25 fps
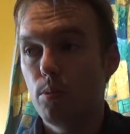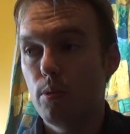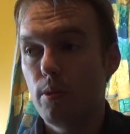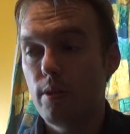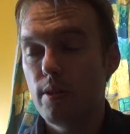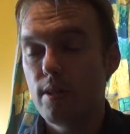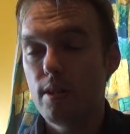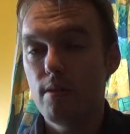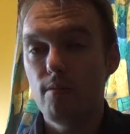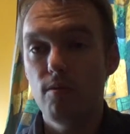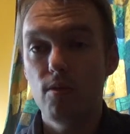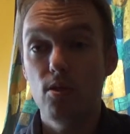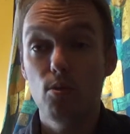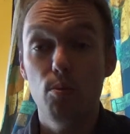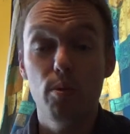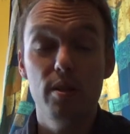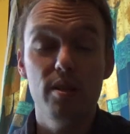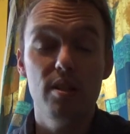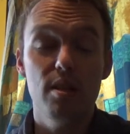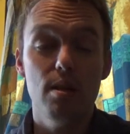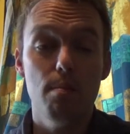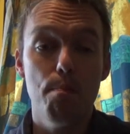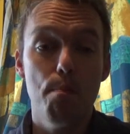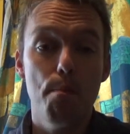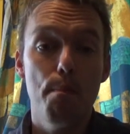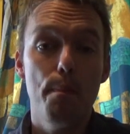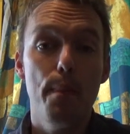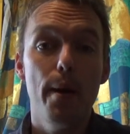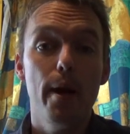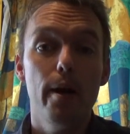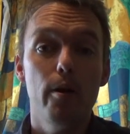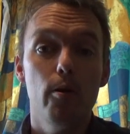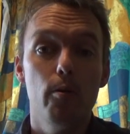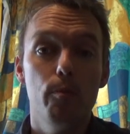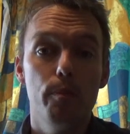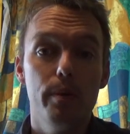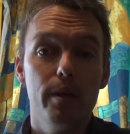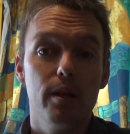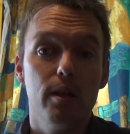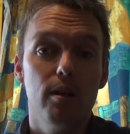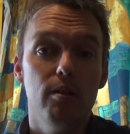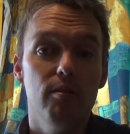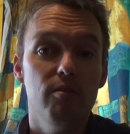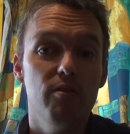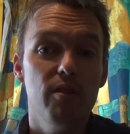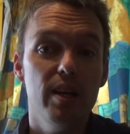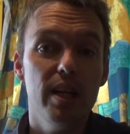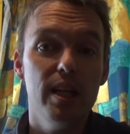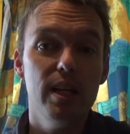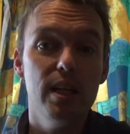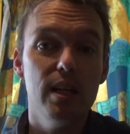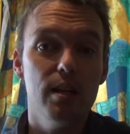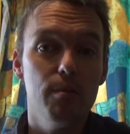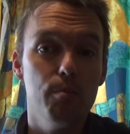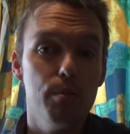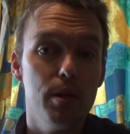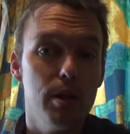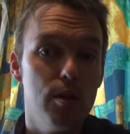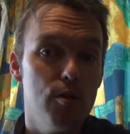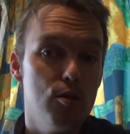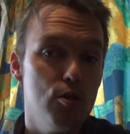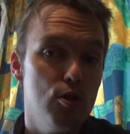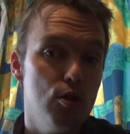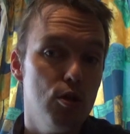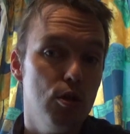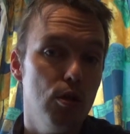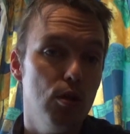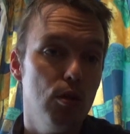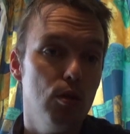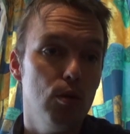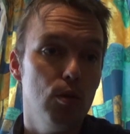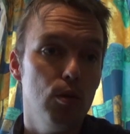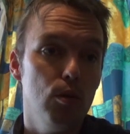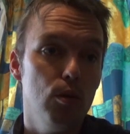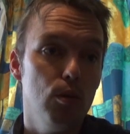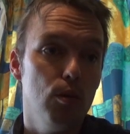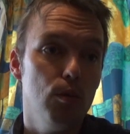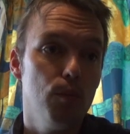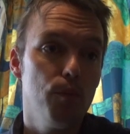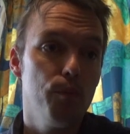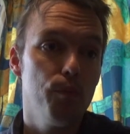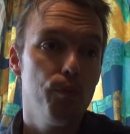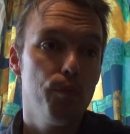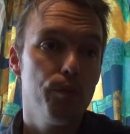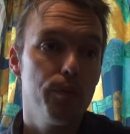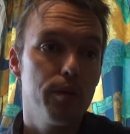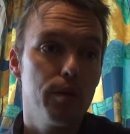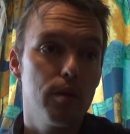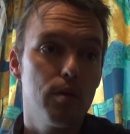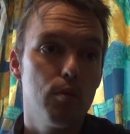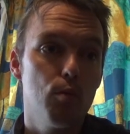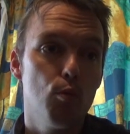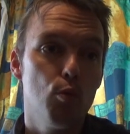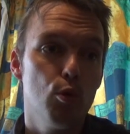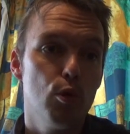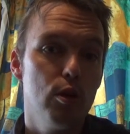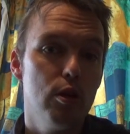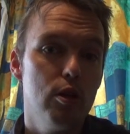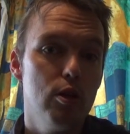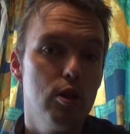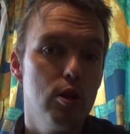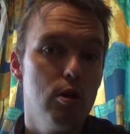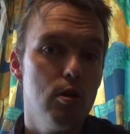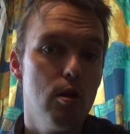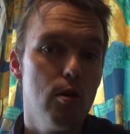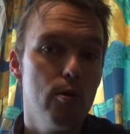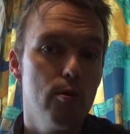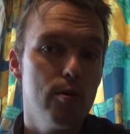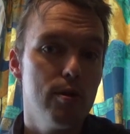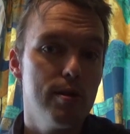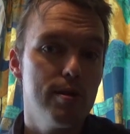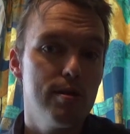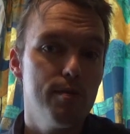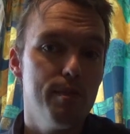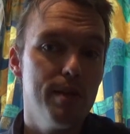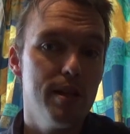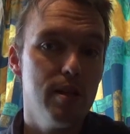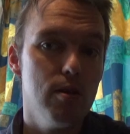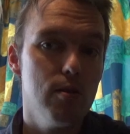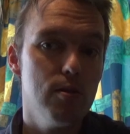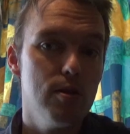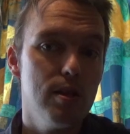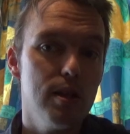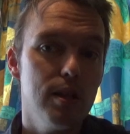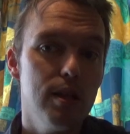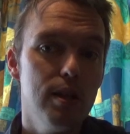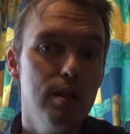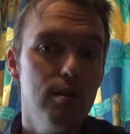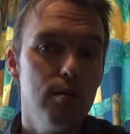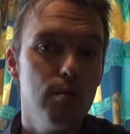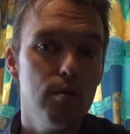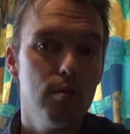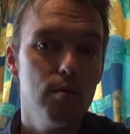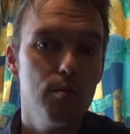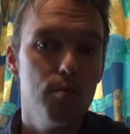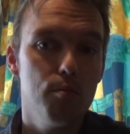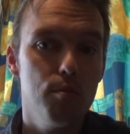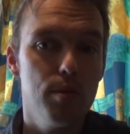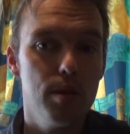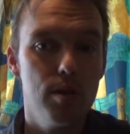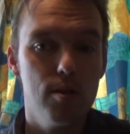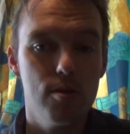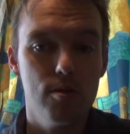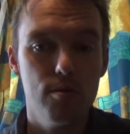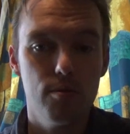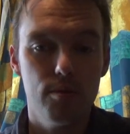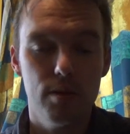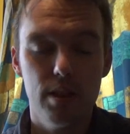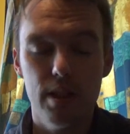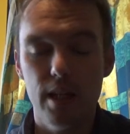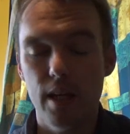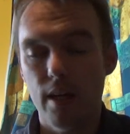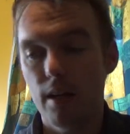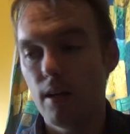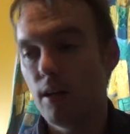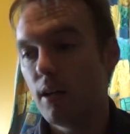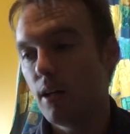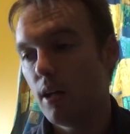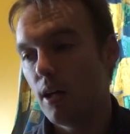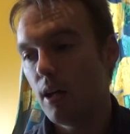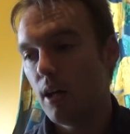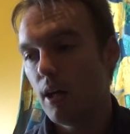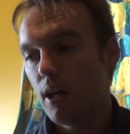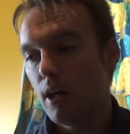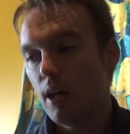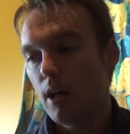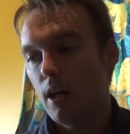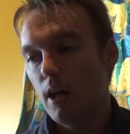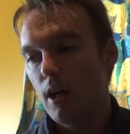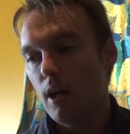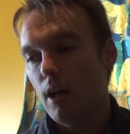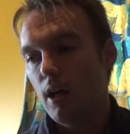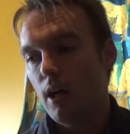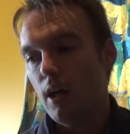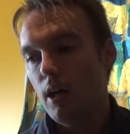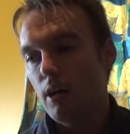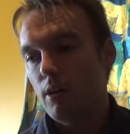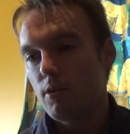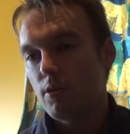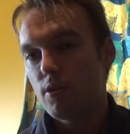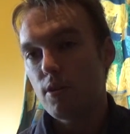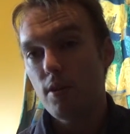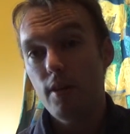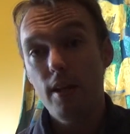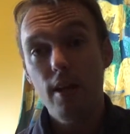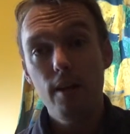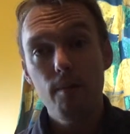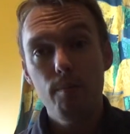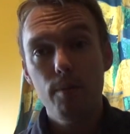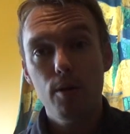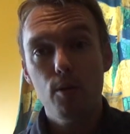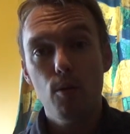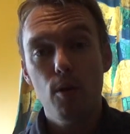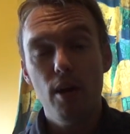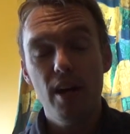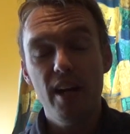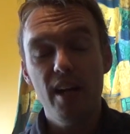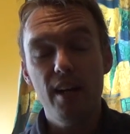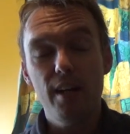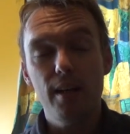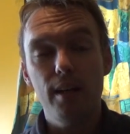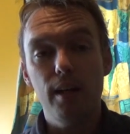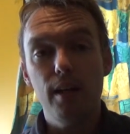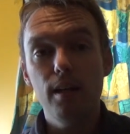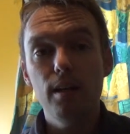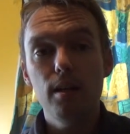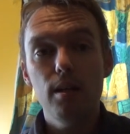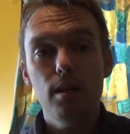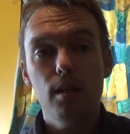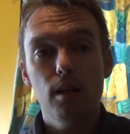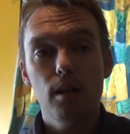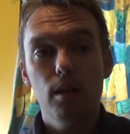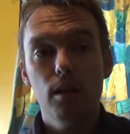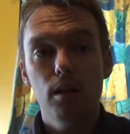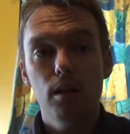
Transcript: was 720. But it would be convenient because you wouldn't notice me using it. Because, yeah. So that'd be quite handy.